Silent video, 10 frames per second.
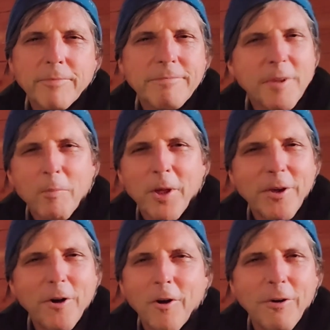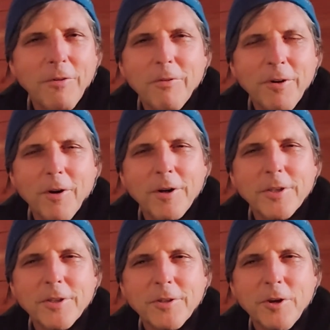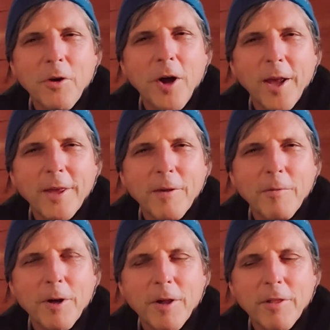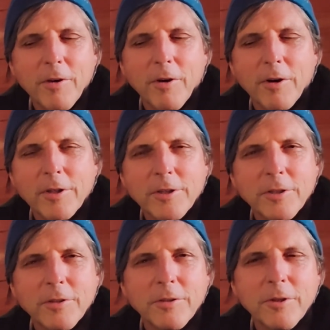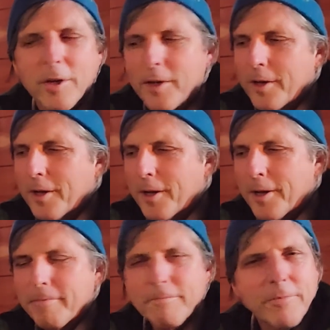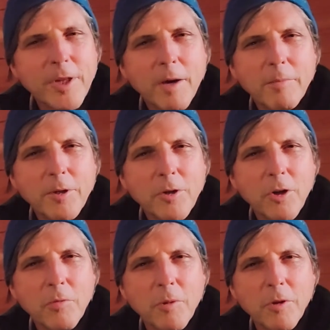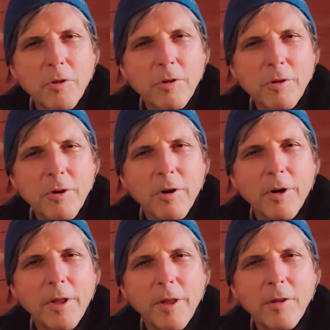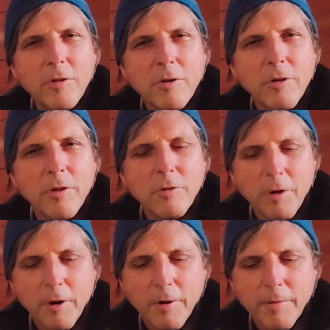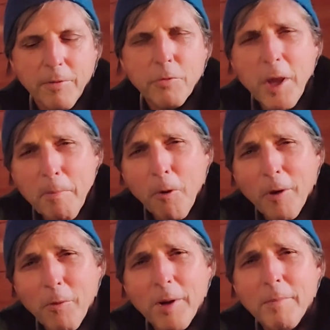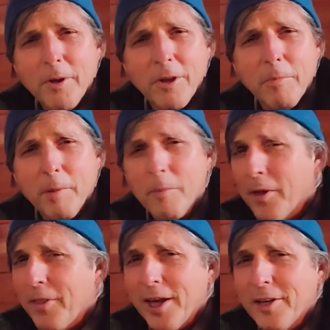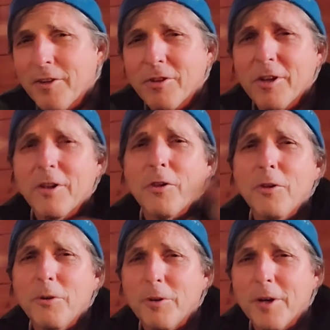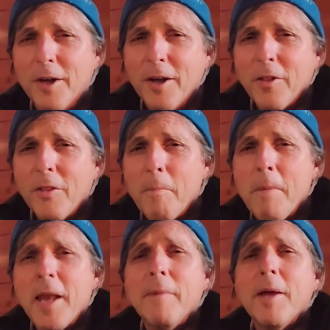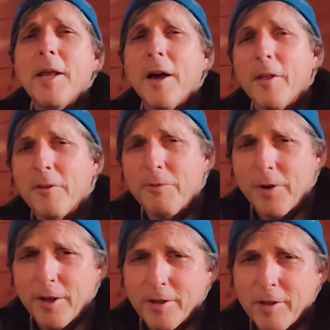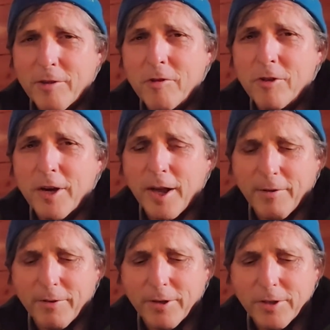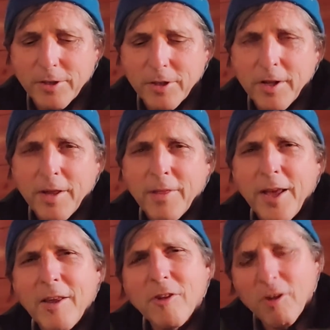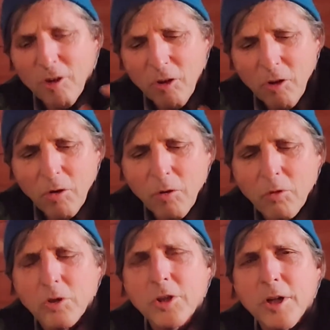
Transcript: to play golf or to go hiking with or to um, come to Christmas or to Easter this year. 3.1 million people. And that doesn't include the many, many other friends. That's just an average. That is a huge